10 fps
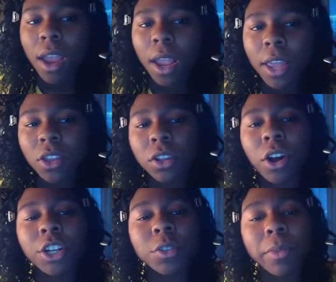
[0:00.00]
In the
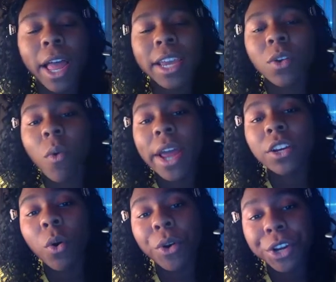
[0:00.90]
large black and white
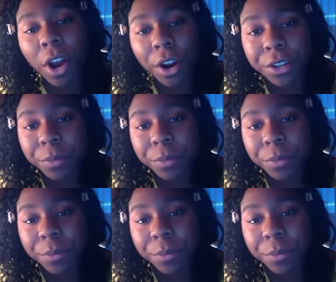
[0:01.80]
courtyard,